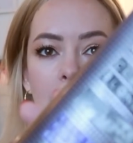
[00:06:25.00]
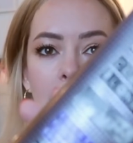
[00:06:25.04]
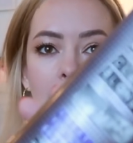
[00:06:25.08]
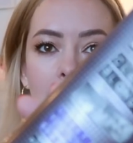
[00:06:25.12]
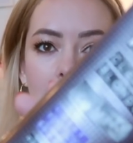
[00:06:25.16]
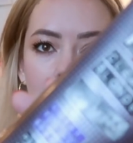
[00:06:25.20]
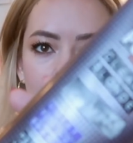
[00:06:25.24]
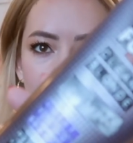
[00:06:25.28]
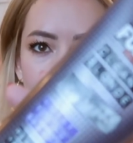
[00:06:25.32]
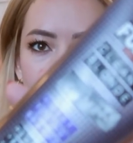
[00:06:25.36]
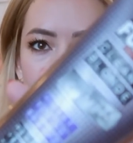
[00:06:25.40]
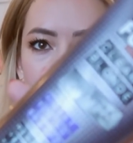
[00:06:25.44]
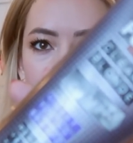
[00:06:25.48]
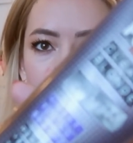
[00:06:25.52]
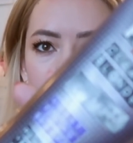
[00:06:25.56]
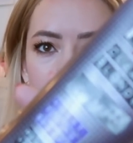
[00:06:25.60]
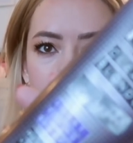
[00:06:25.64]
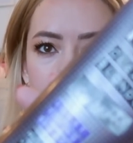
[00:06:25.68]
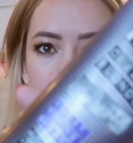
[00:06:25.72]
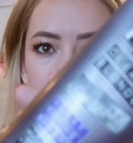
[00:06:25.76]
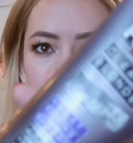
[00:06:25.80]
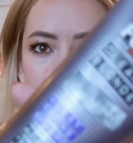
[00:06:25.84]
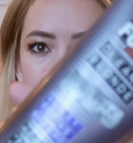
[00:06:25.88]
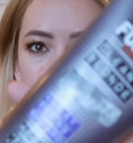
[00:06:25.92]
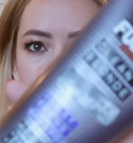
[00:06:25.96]
ever.
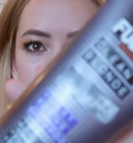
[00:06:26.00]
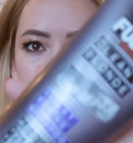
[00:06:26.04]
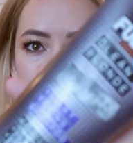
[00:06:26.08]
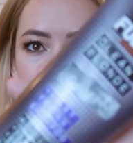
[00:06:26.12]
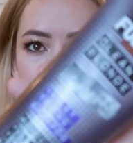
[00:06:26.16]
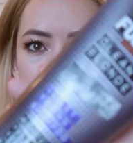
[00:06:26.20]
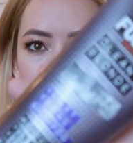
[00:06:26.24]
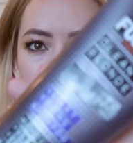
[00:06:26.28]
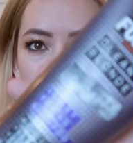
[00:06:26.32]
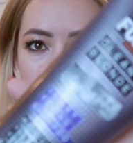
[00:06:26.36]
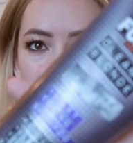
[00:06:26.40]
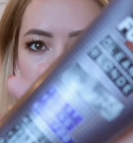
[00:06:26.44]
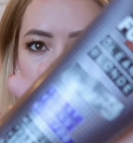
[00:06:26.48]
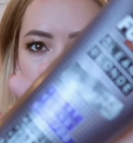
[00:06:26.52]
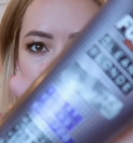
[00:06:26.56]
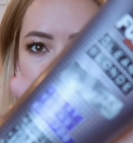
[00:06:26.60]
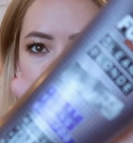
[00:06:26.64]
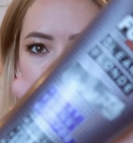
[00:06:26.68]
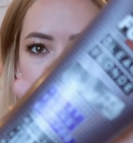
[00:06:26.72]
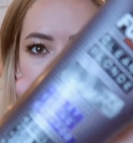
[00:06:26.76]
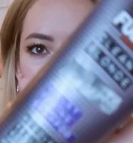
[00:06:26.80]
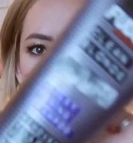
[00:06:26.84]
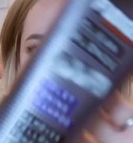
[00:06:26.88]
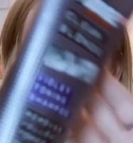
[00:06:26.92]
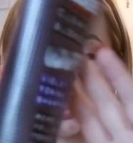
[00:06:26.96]

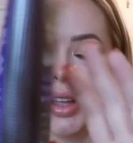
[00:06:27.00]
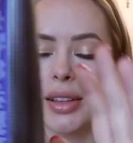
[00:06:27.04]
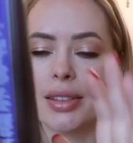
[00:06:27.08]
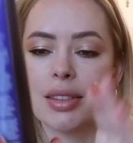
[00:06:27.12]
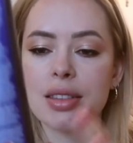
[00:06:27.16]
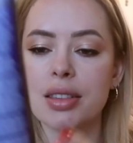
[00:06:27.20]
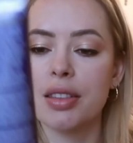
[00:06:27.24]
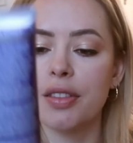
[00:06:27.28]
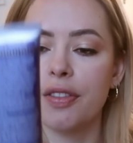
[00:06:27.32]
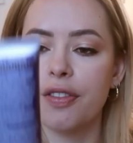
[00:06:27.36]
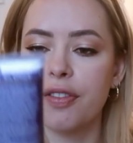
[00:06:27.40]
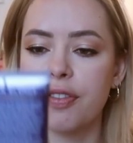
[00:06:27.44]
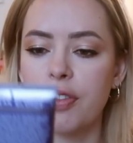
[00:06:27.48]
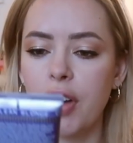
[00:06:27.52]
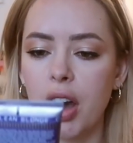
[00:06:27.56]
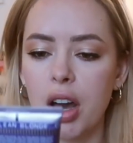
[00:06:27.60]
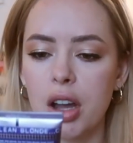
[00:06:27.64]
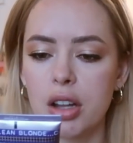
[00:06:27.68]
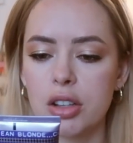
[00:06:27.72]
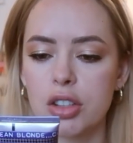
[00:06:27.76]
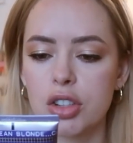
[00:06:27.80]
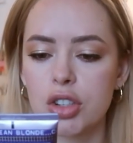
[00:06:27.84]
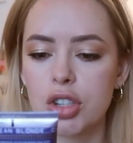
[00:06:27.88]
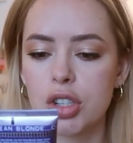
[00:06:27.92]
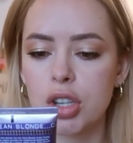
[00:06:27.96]
It's the
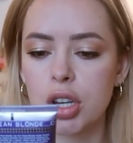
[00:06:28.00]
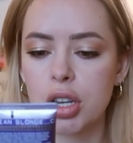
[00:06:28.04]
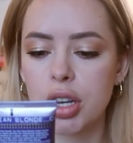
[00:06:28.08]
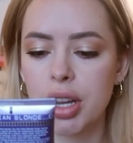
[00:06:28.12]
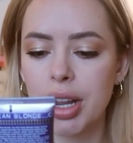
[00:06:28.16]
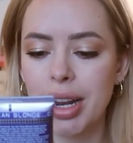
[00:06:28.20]
Fudge